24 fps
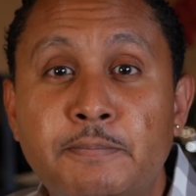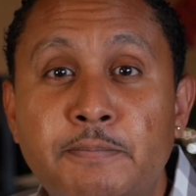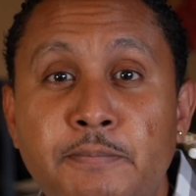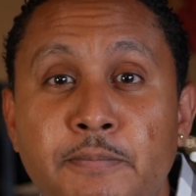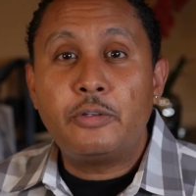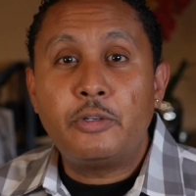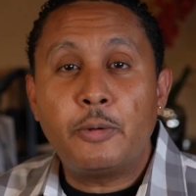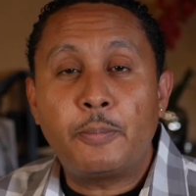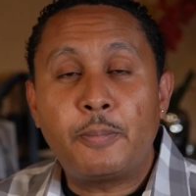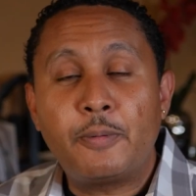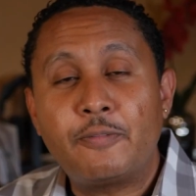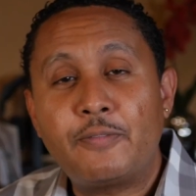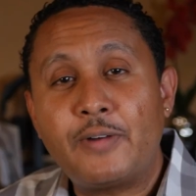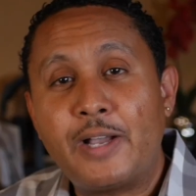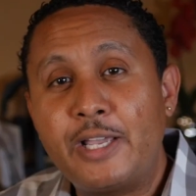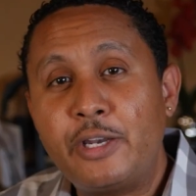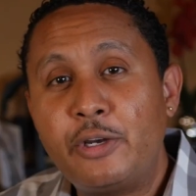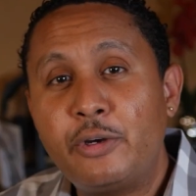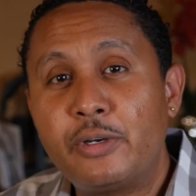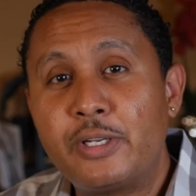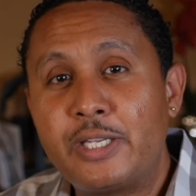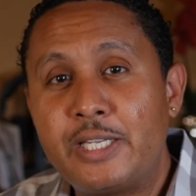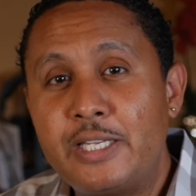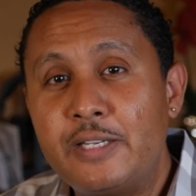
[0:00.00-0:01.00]
Your
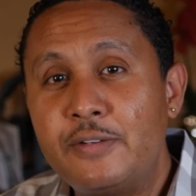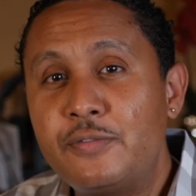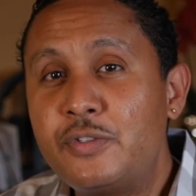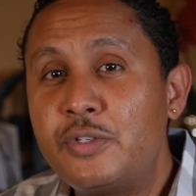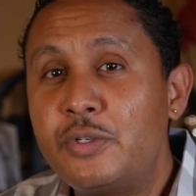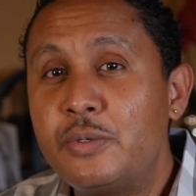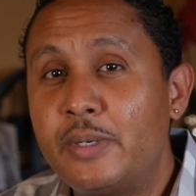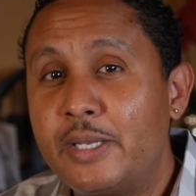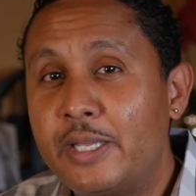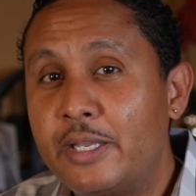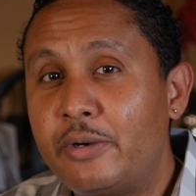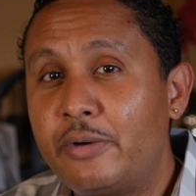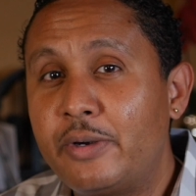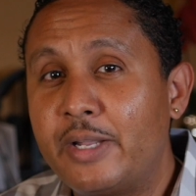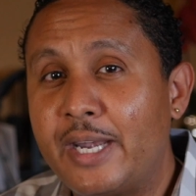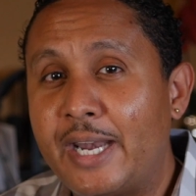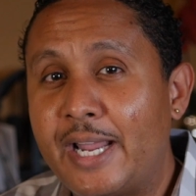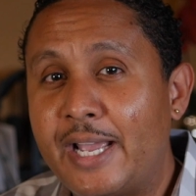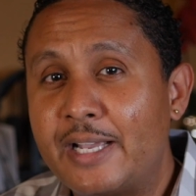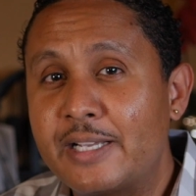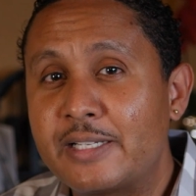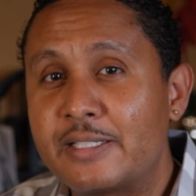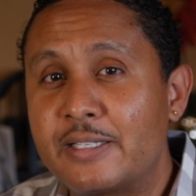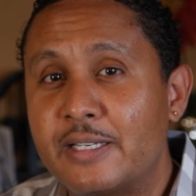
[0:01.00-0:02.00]
provider gives you internet
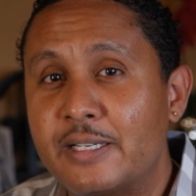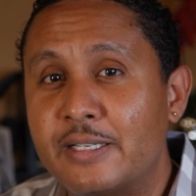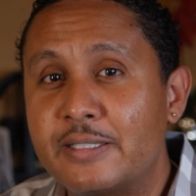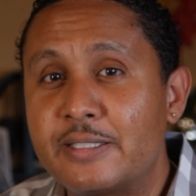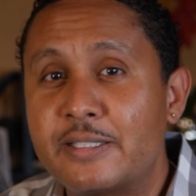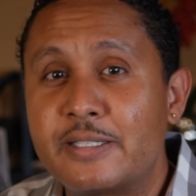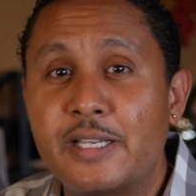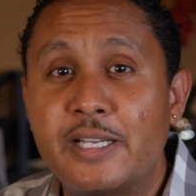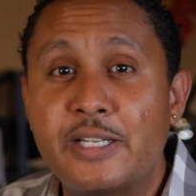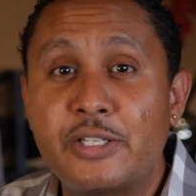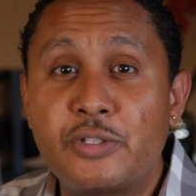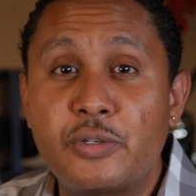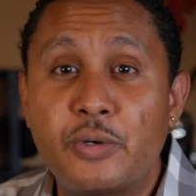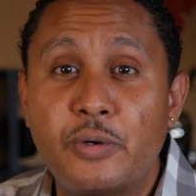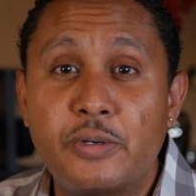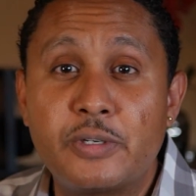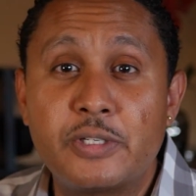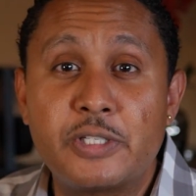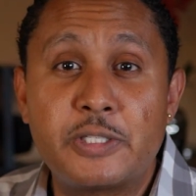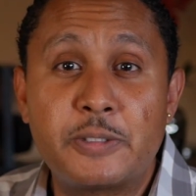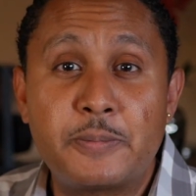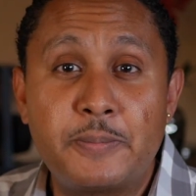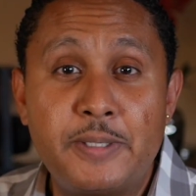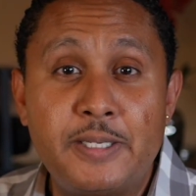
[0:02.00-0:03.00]
access at certain
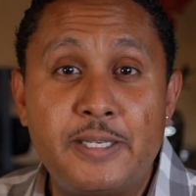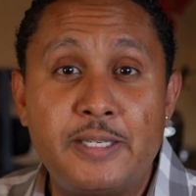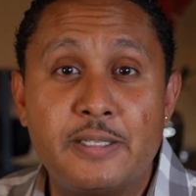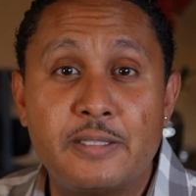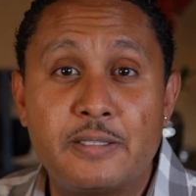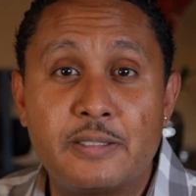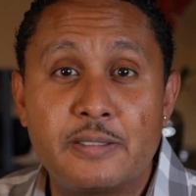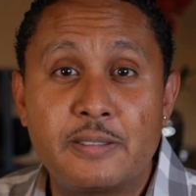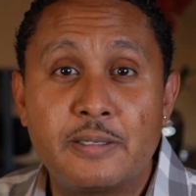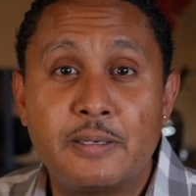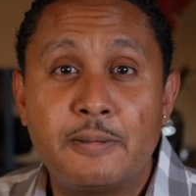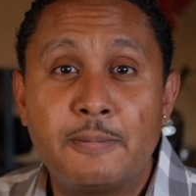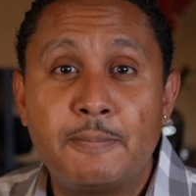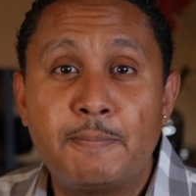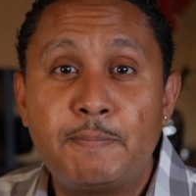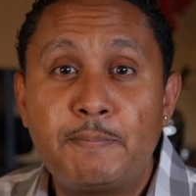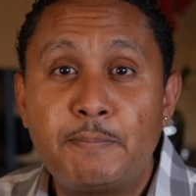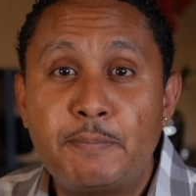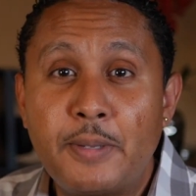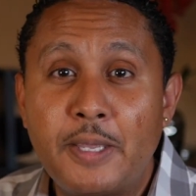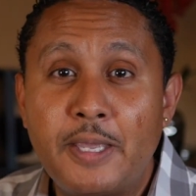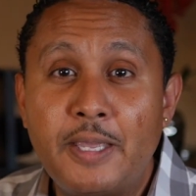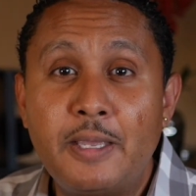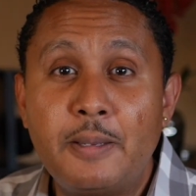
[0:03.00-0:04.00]
speeds.
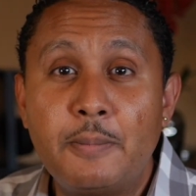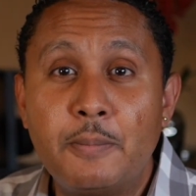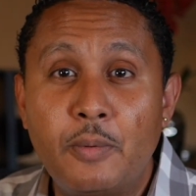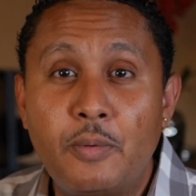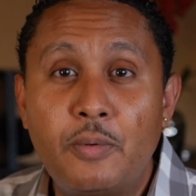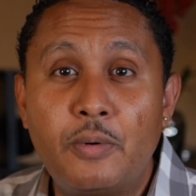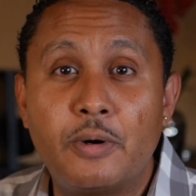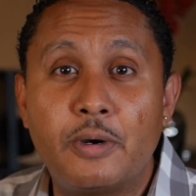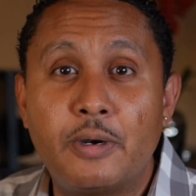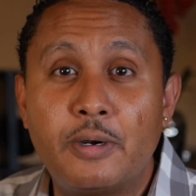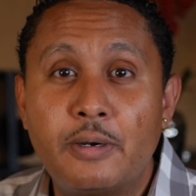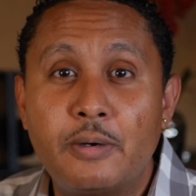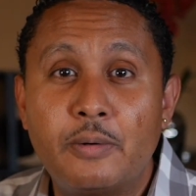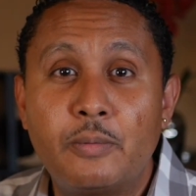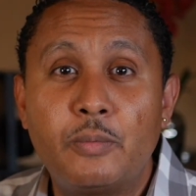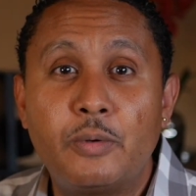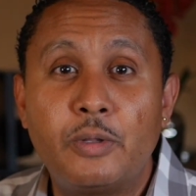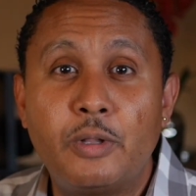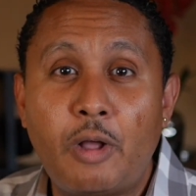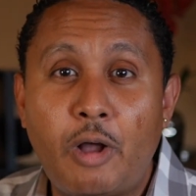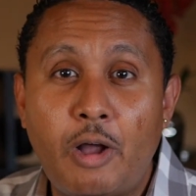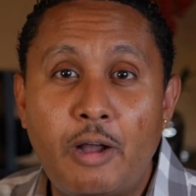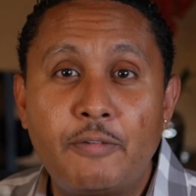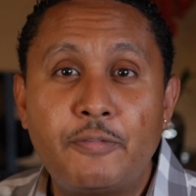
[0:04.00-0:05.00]
Paying more will
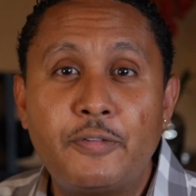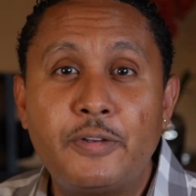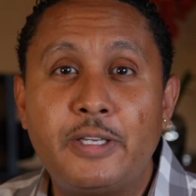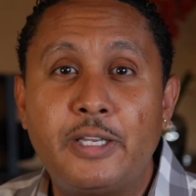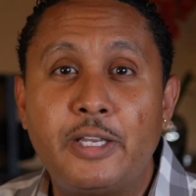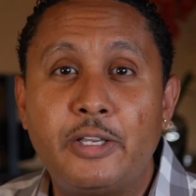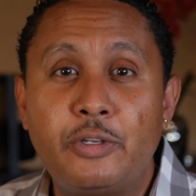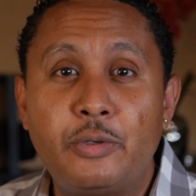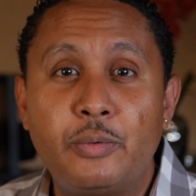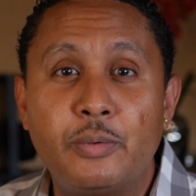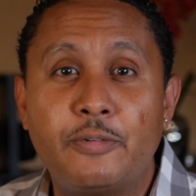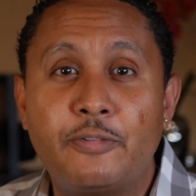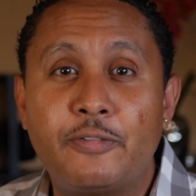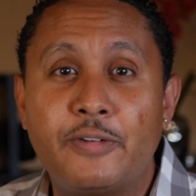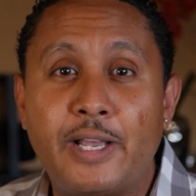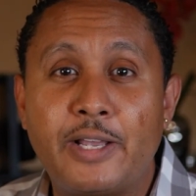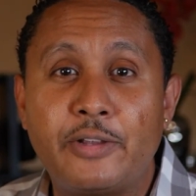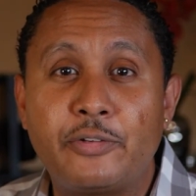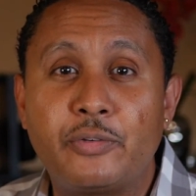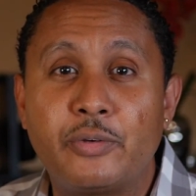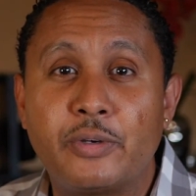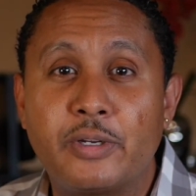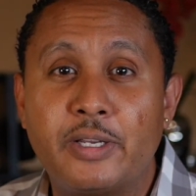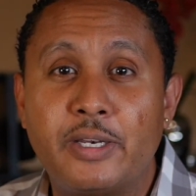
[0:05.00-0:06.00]
often get you a
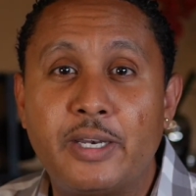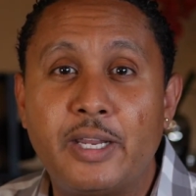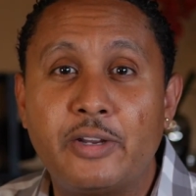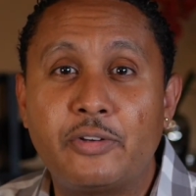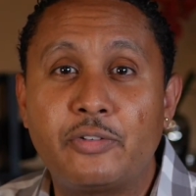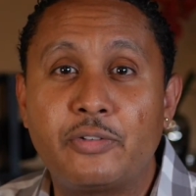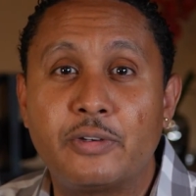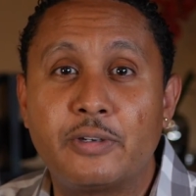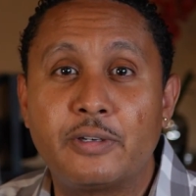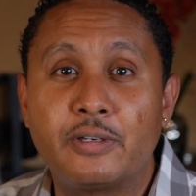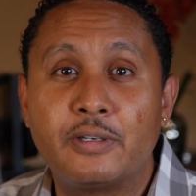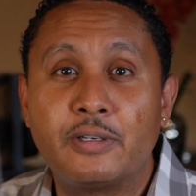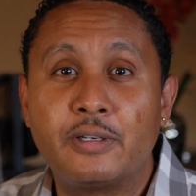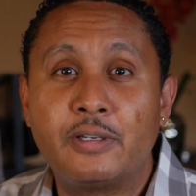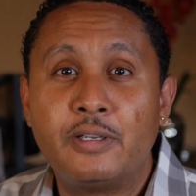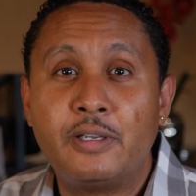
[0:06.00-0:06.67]
faster connection.